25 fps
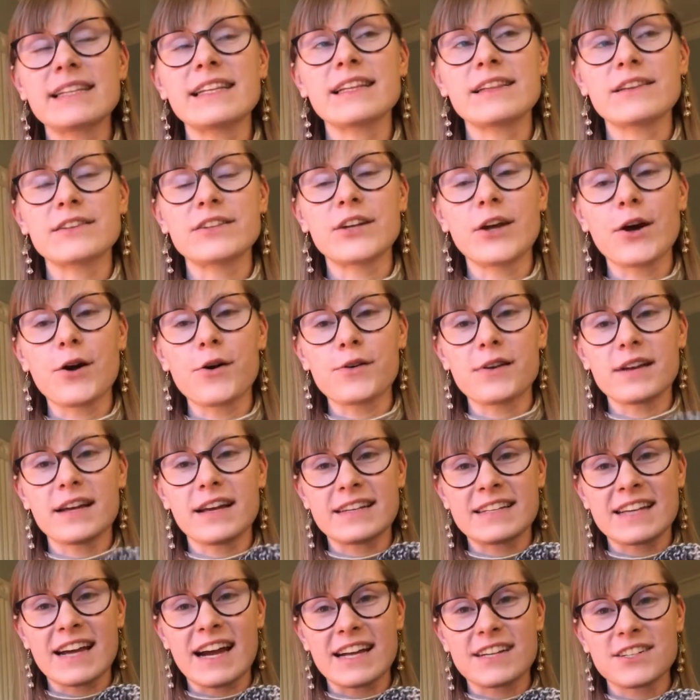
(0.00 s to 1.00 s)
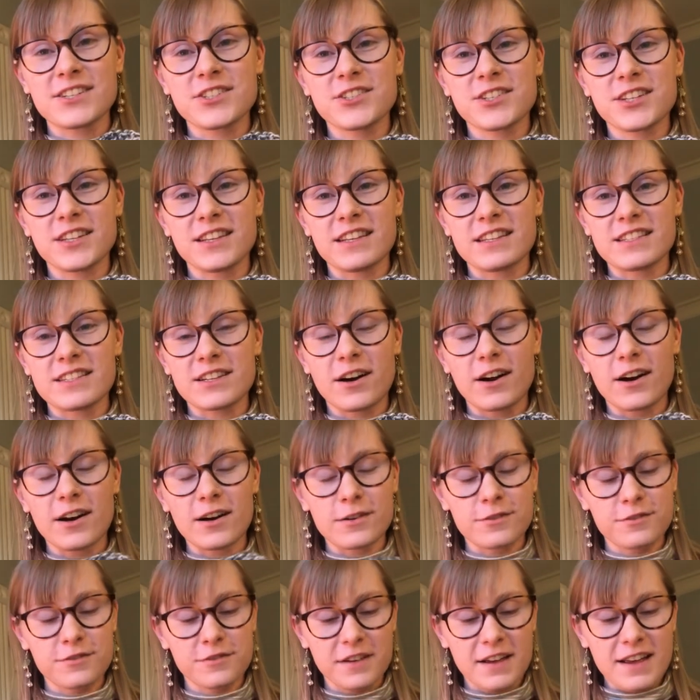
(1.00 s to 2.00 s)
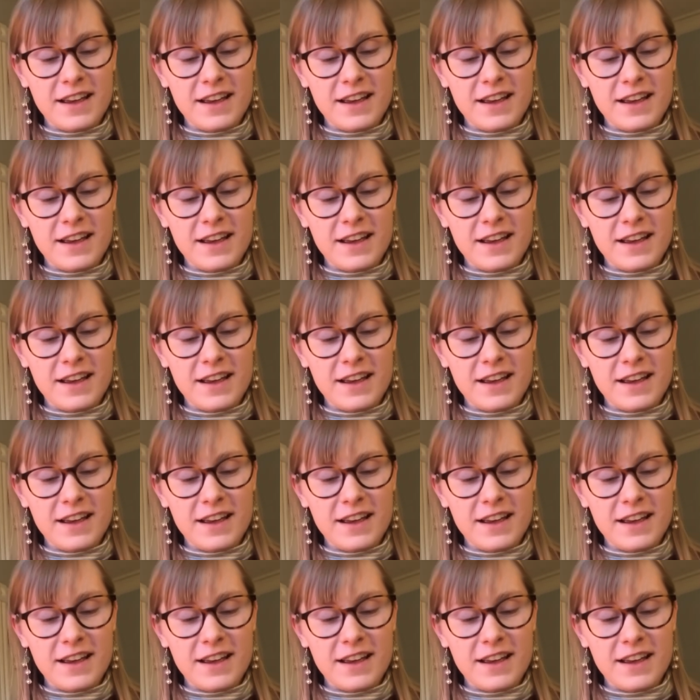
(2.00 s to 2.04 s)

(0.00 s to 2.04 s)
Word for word: a little note attached to the scarf